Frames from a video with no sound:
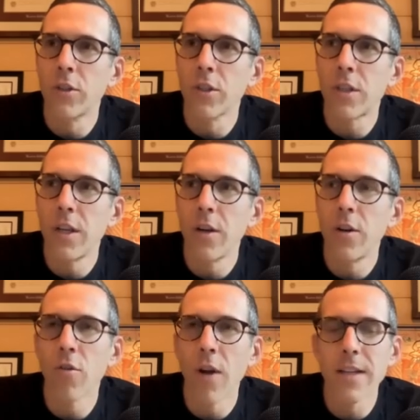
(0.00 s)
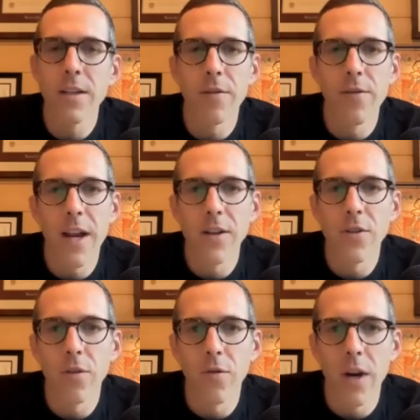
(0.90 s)
just the aggressive
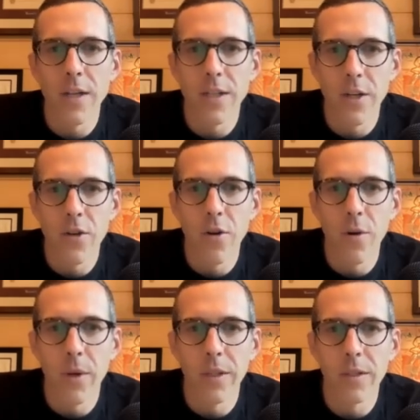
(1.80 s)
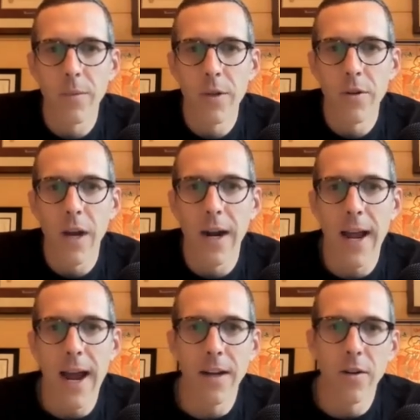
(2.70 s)
nature of racing in Europe being something you kind
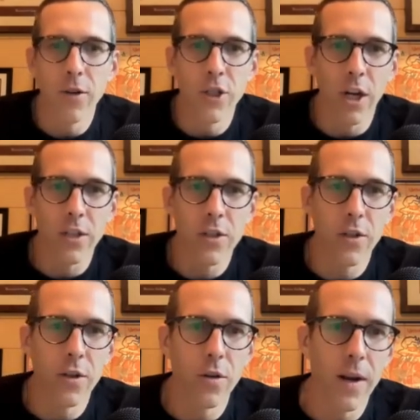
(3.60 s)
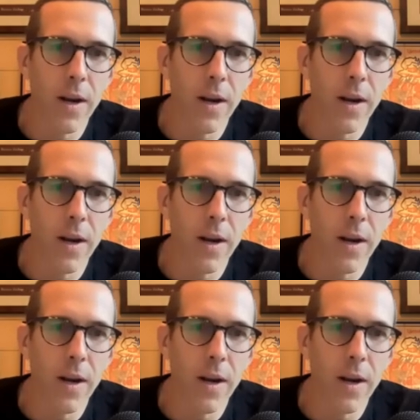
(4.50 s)
of had to adjust to.